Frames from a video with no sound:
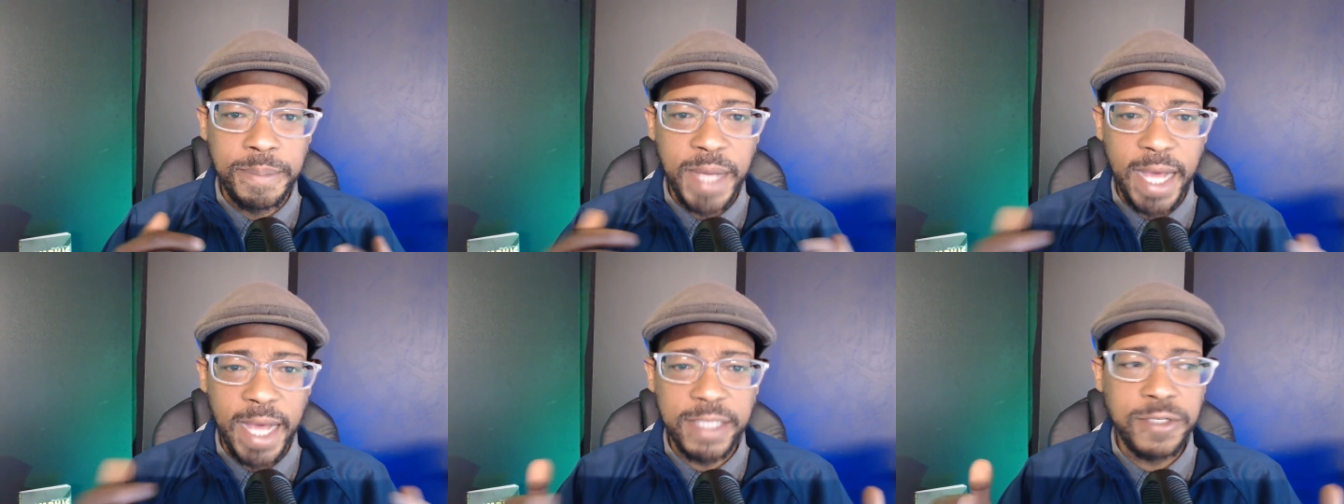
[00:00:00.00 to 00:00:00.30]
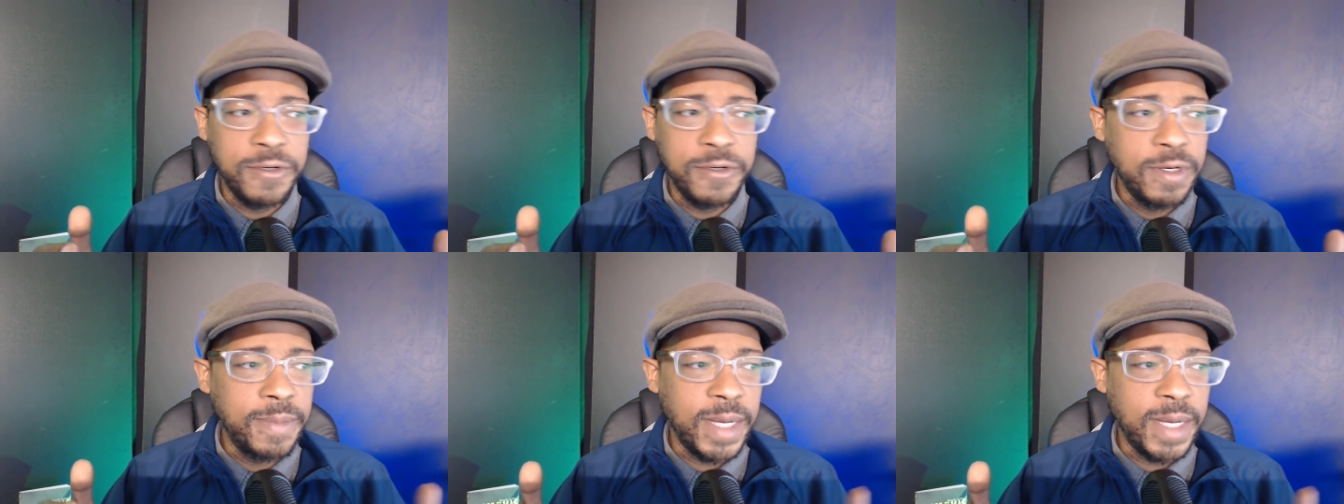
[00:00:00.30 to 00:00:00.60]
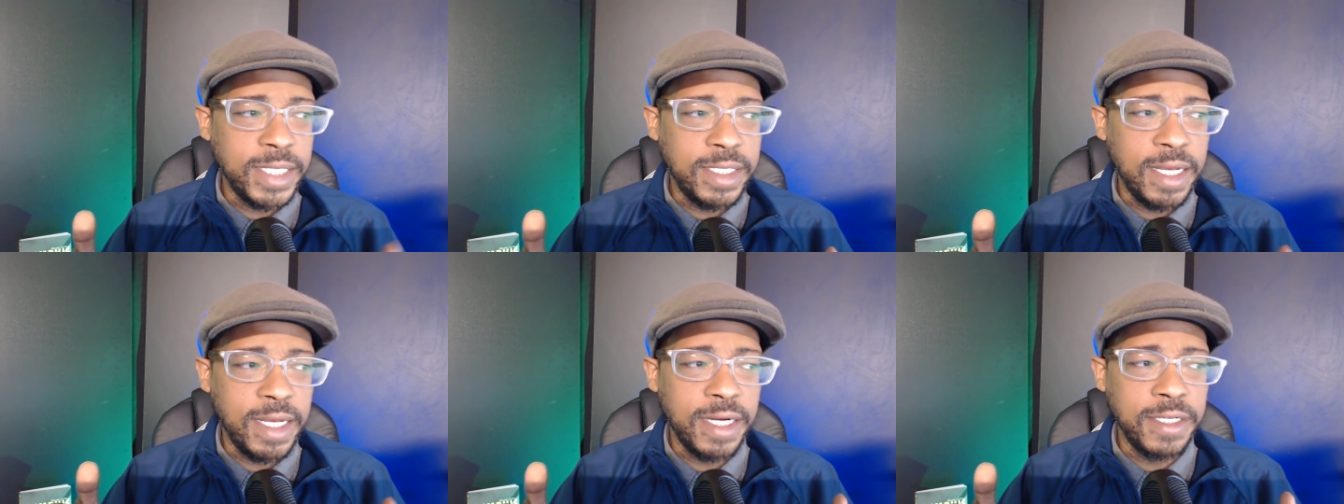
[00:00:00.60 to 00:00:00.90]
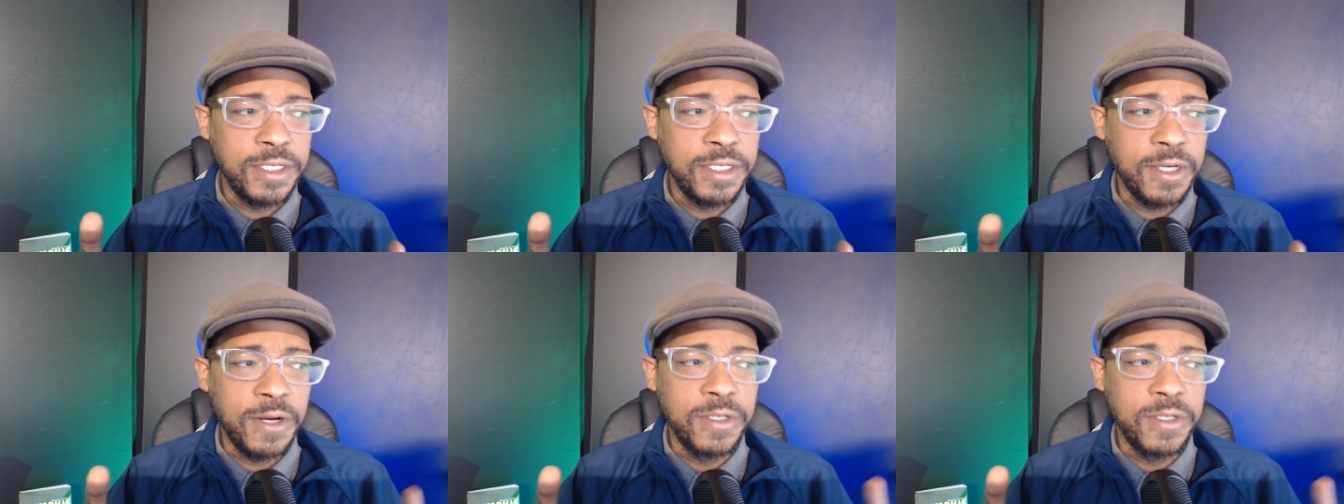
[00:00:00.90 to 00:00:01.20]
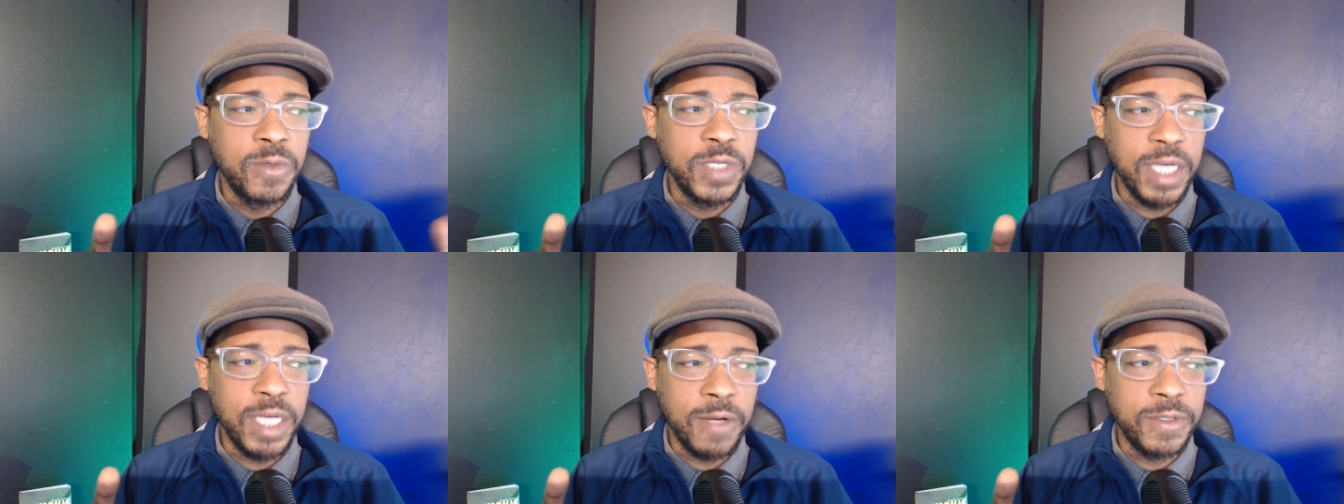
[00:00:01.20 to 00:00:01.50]
pastoring my second
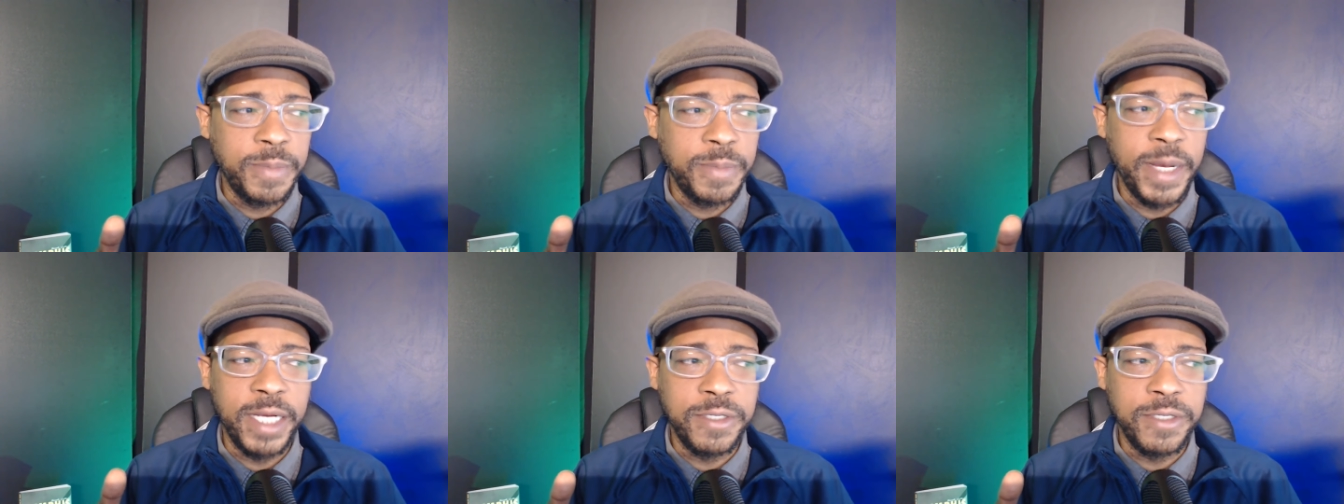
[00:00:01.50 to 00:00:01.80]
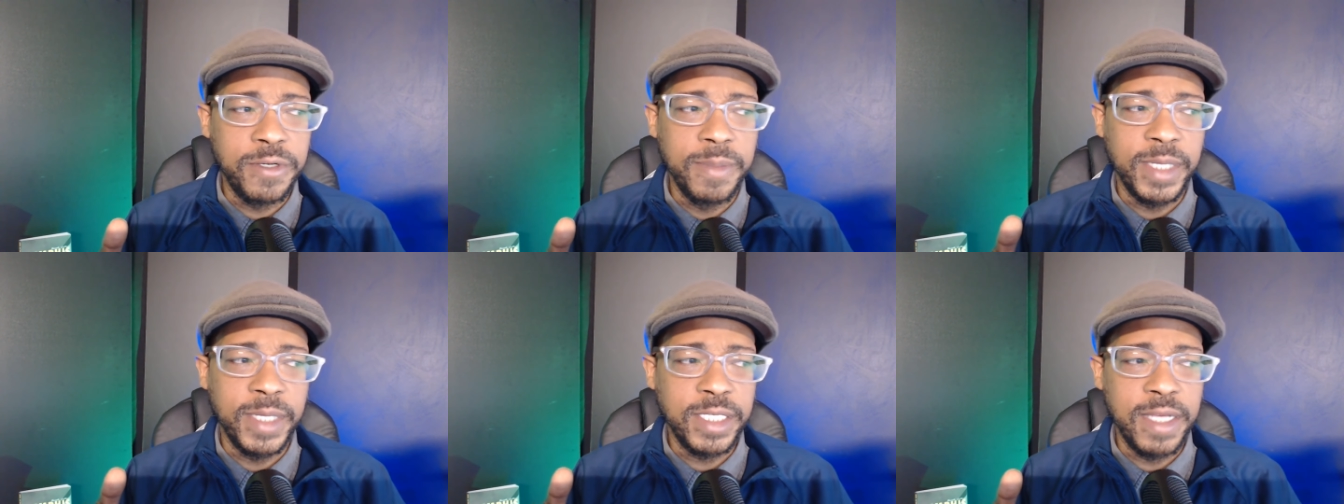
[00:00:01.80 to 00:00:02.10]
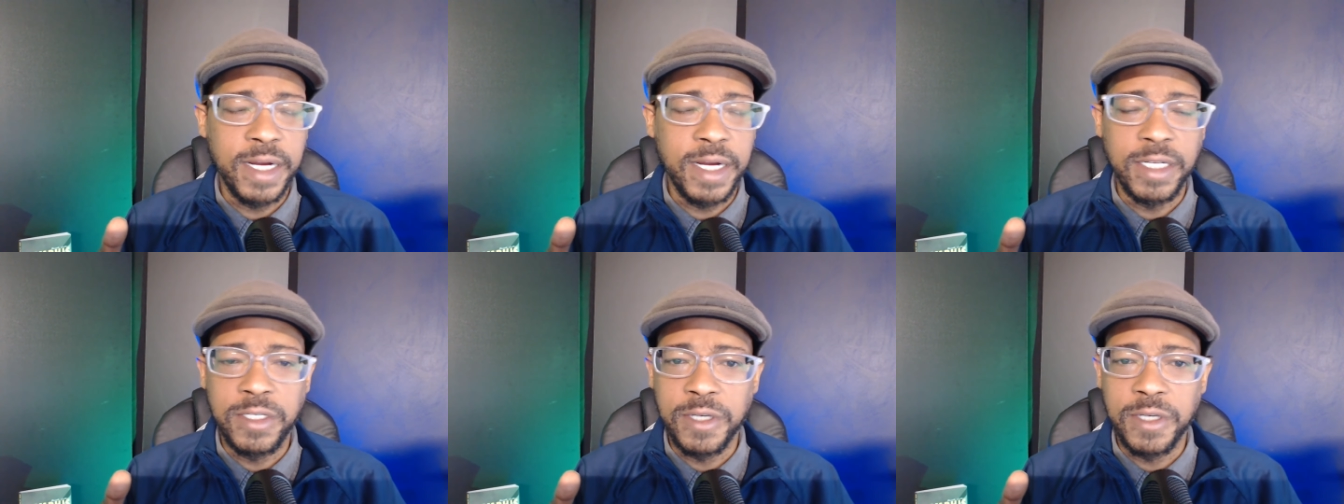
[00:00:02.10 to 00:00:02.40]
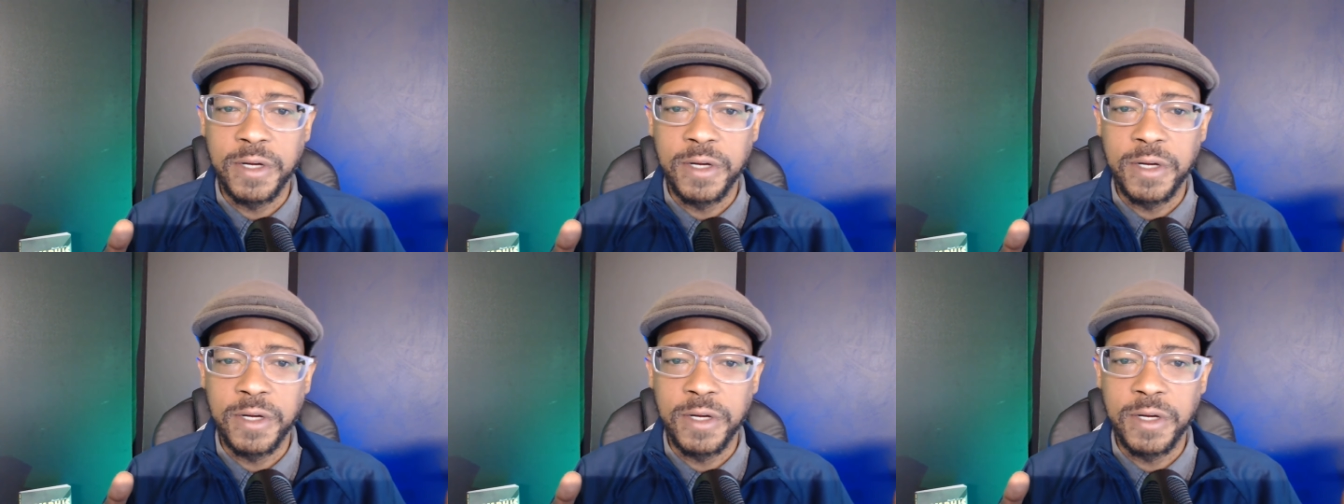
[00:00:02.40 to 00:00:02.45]
church, which I was pastoring my second